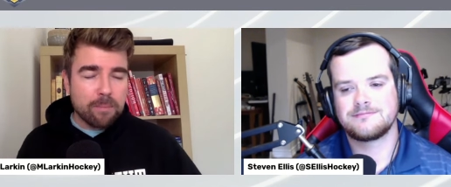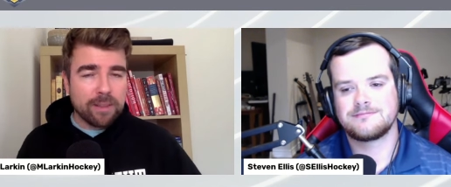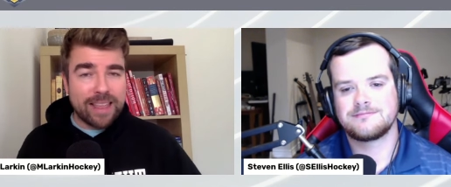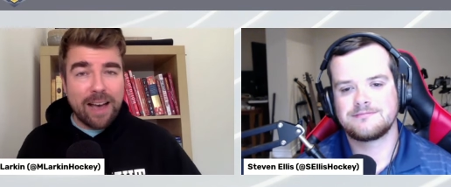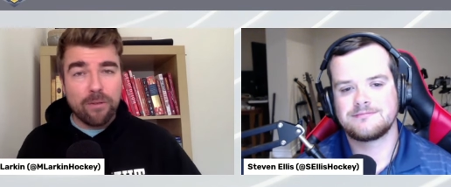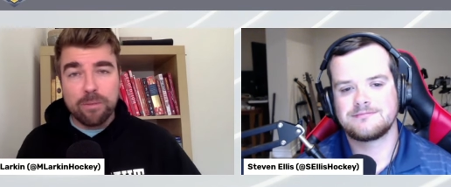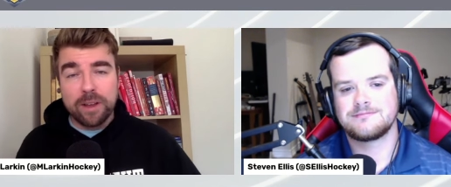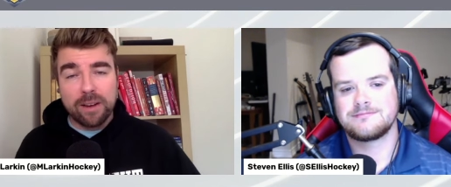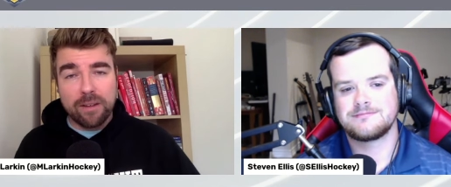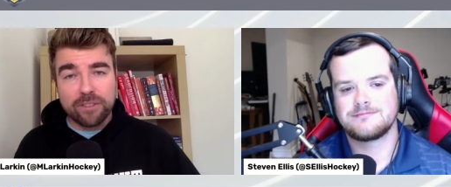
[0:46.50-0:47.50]
Speaker 1: But that would be
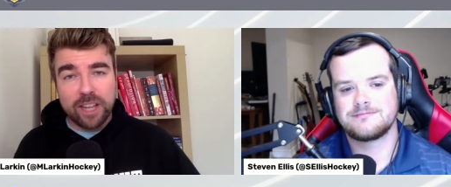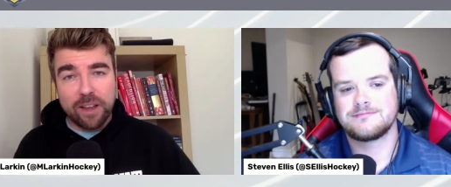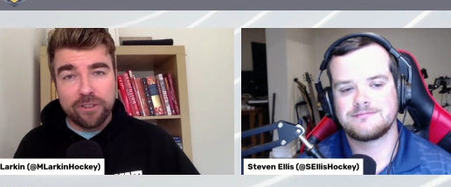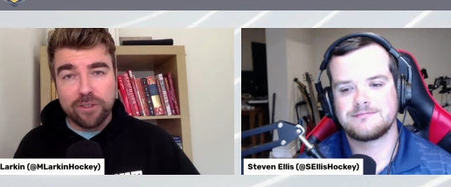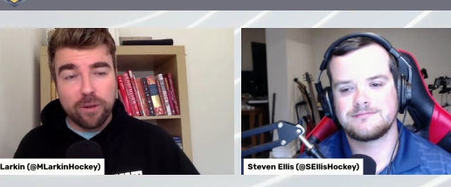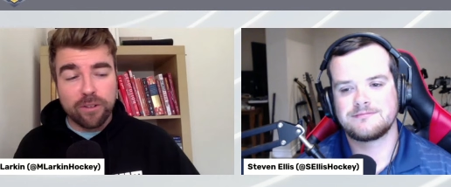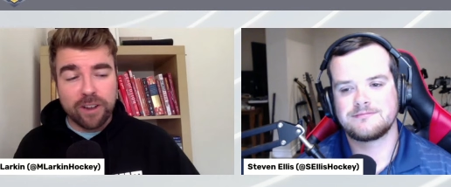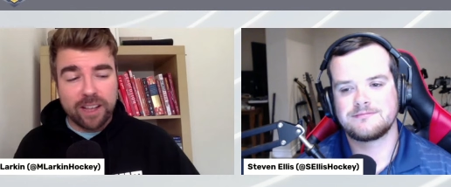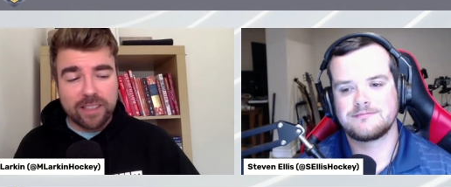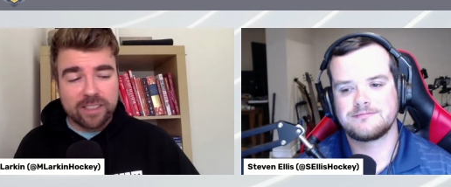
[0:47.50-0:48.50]
enough to get you 200
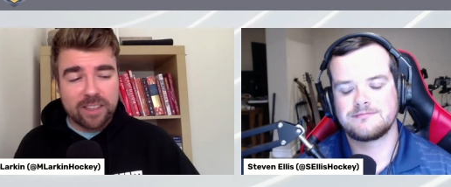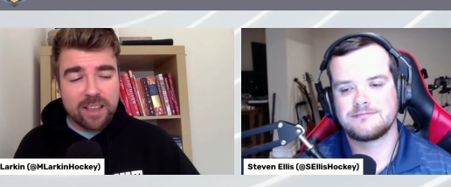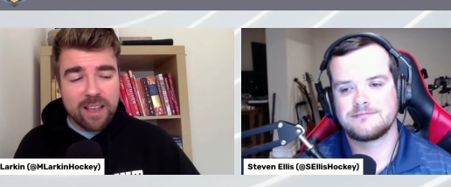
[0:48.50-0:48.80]
hits.